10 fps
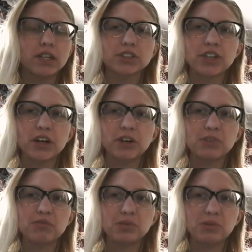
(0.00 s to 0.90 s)
that's kind of
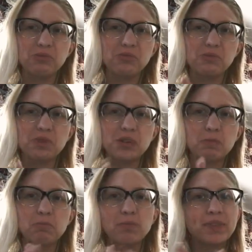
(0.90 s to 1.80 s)
difficult for
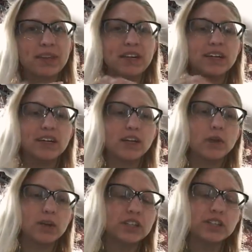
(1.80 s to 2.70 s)
me.
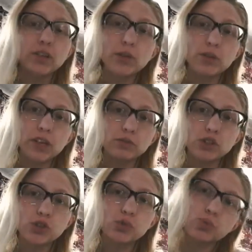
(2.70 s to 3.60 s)
Anyway, so that
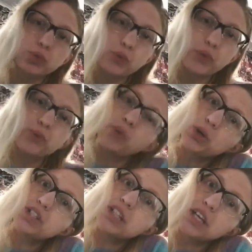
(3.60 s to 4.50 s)
was Rule
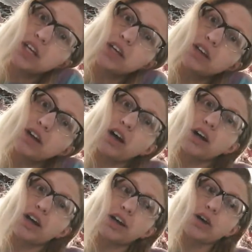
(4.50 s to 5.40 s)
14.
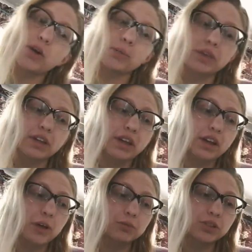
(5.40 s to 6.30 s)
I hope that
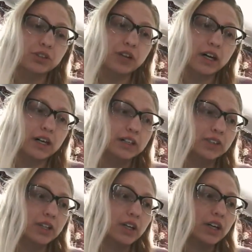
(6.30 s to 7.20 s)
helped you
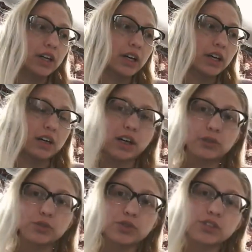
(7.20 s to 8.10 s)
guys, and
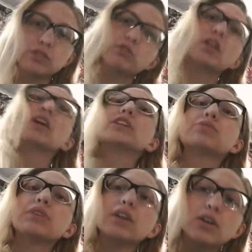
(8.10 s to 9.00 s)
I will see you in the
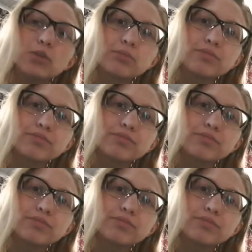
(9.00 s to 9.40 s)
next video.